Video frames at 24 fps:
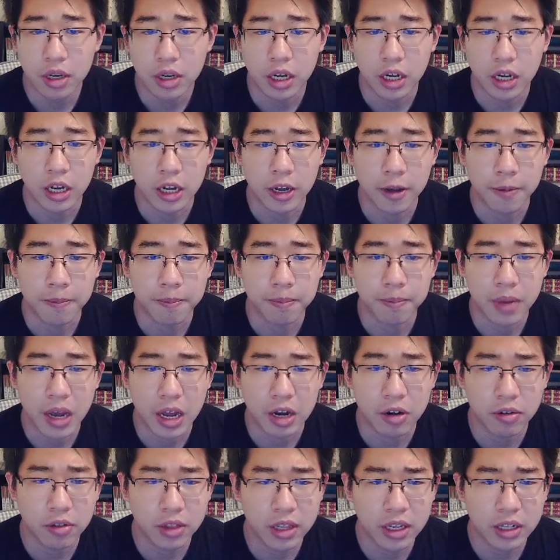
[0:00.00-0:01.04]
I
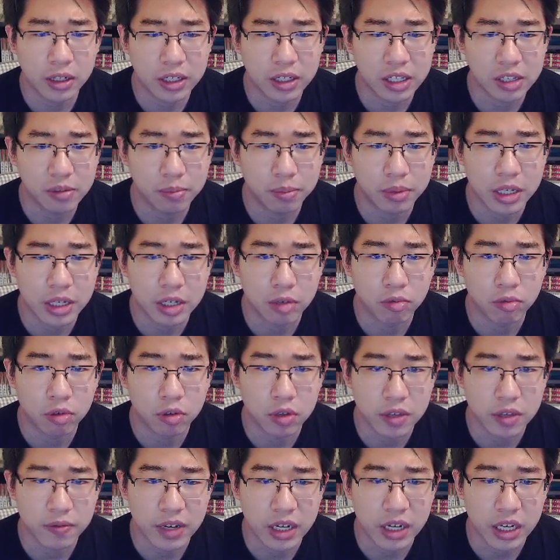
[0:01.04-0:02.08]
don't think Leaf Blade will
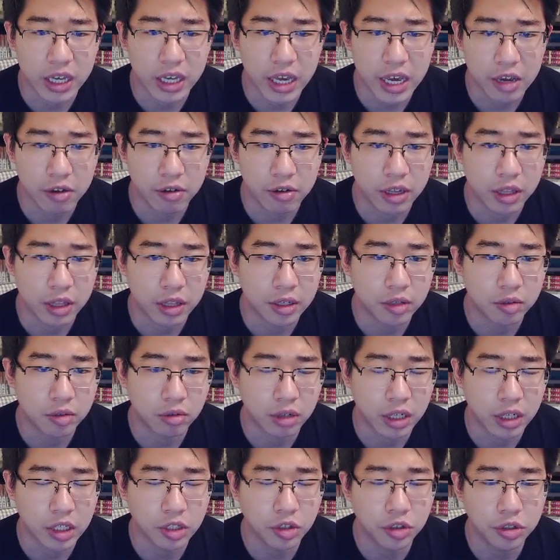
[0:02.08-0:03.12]
even KO at this
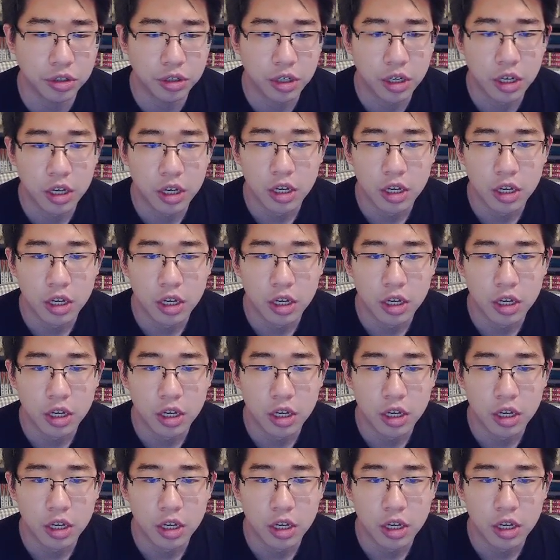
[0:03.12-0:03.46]
range.